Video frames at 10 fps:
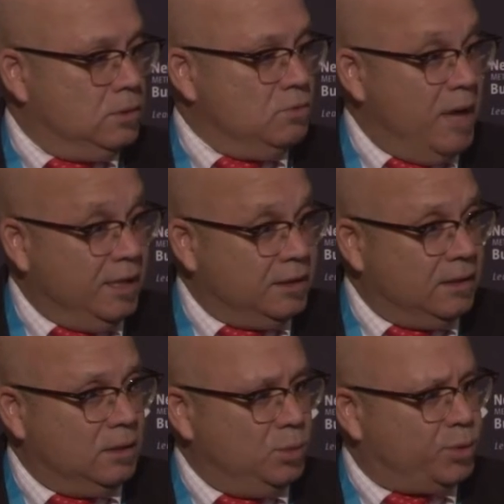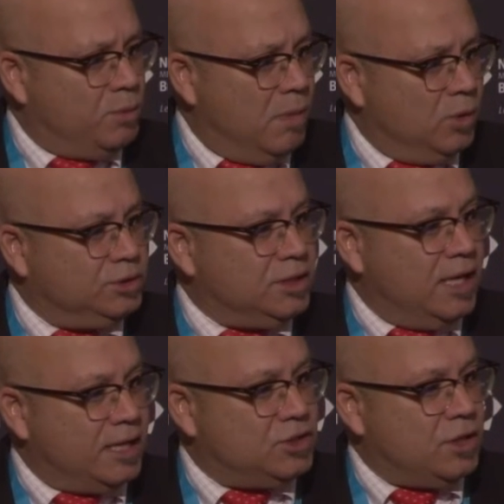to mentor, promote the
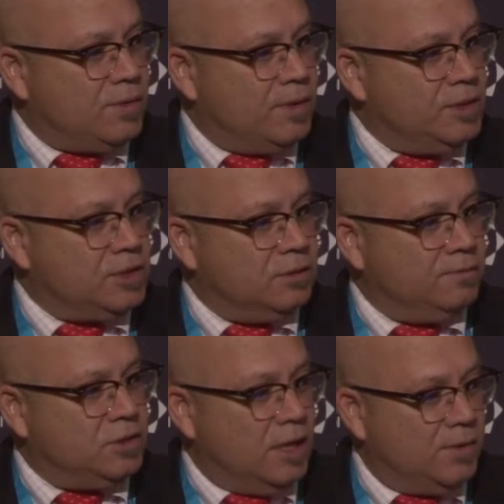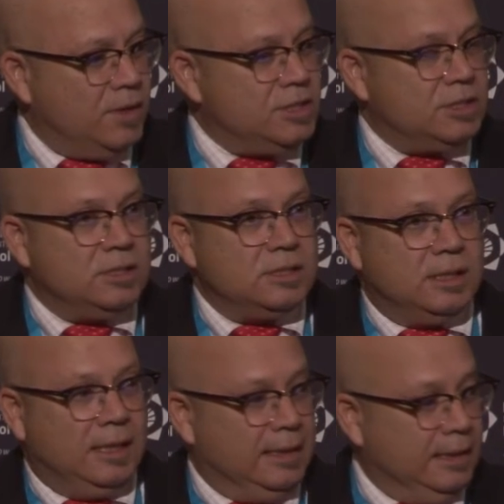next generation of generations
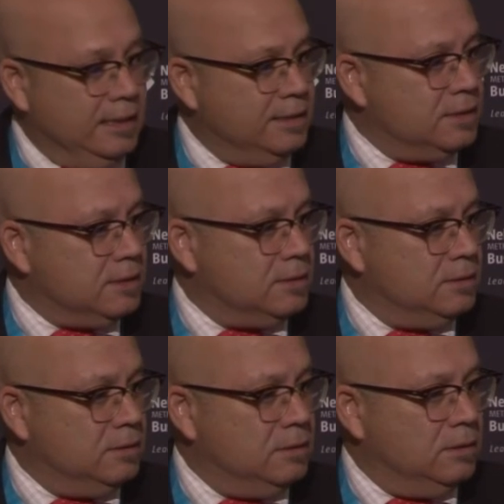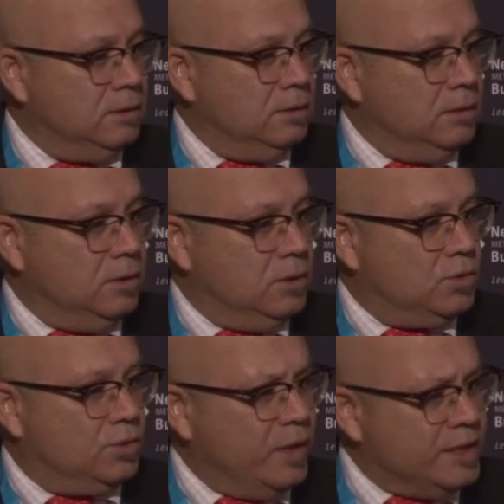and leaders,
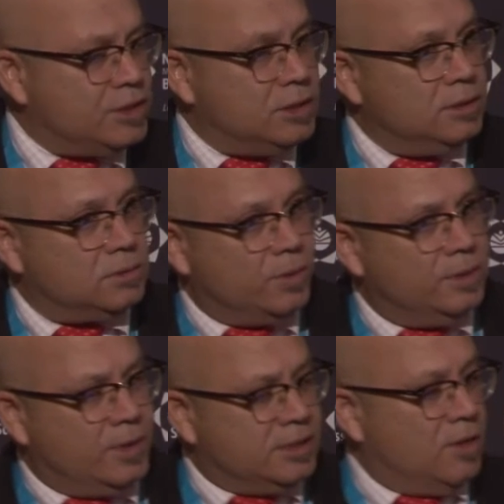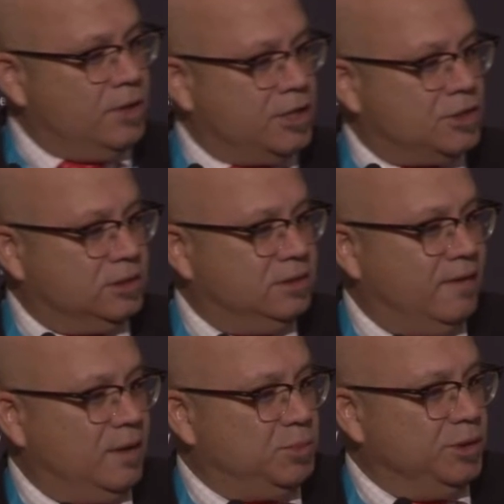to address our national
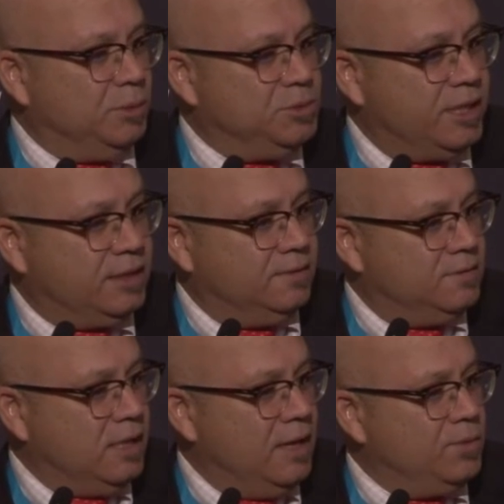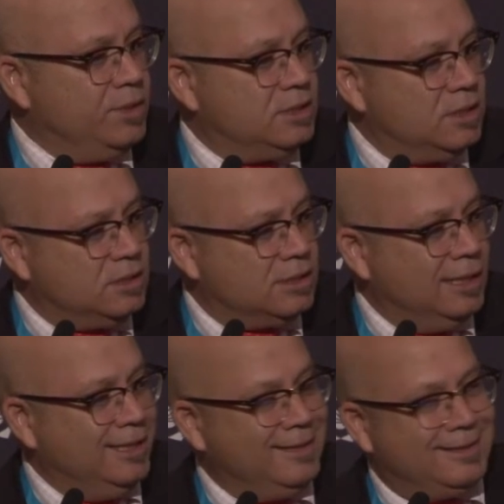development objectives and
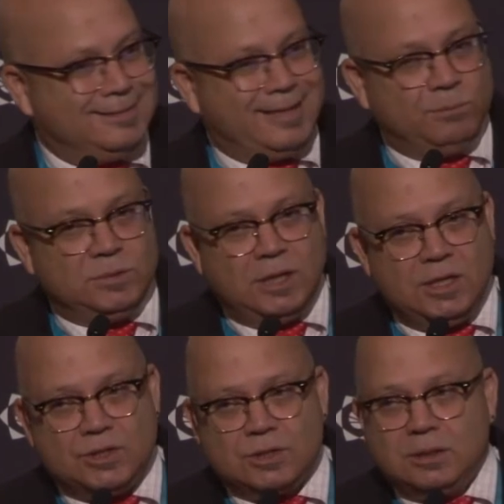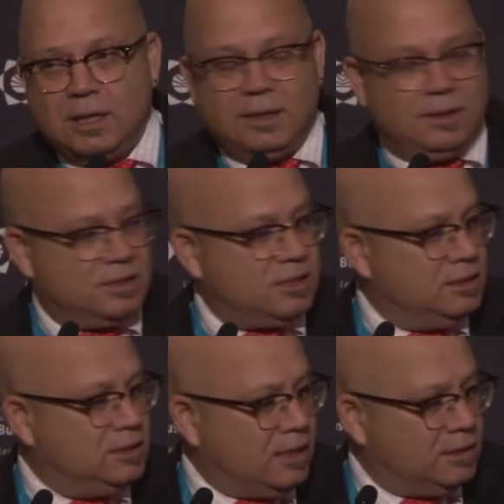resist the temptation and the
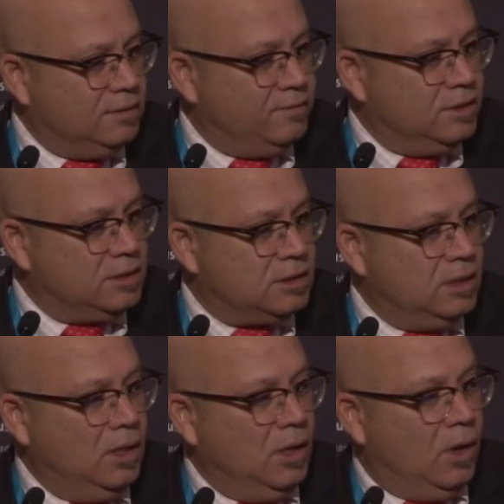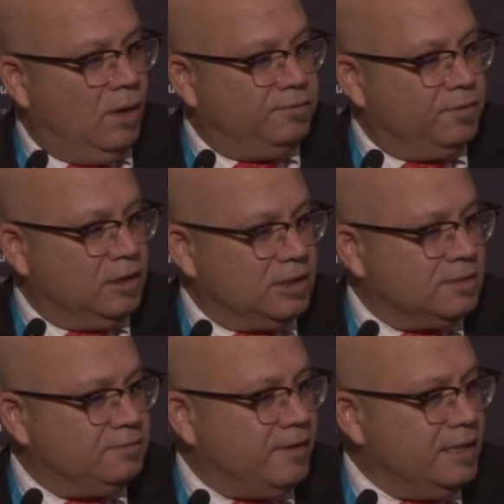seductiveness of
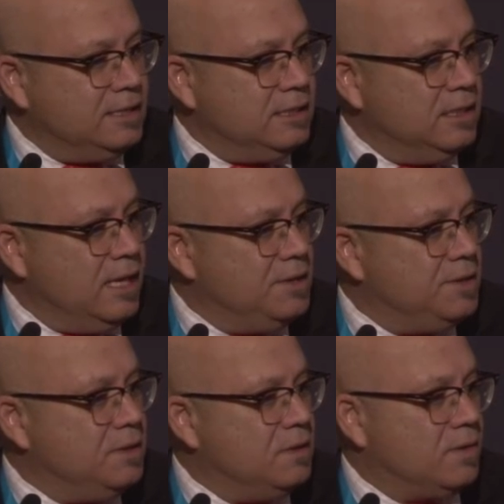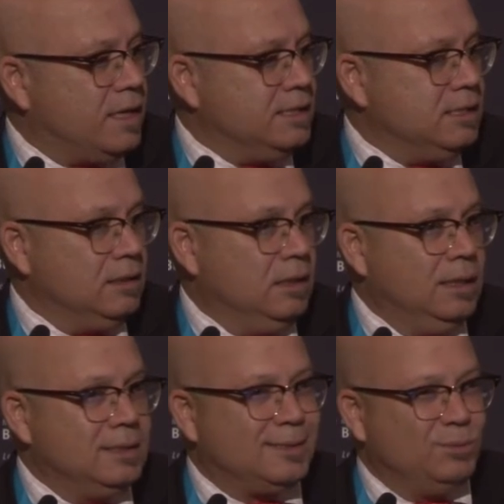philosophizing and theorizing
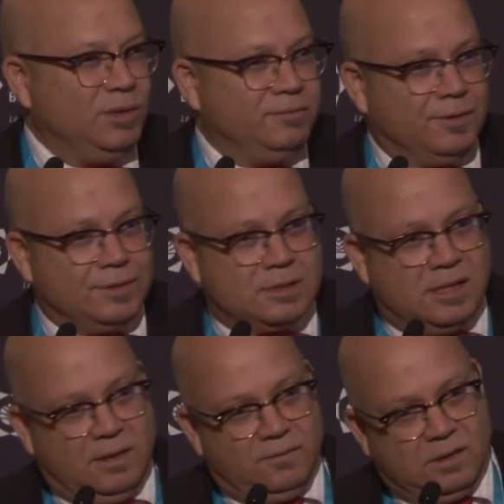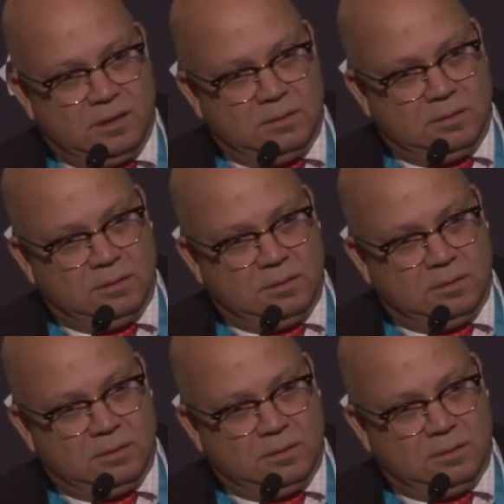simply for the sake of it.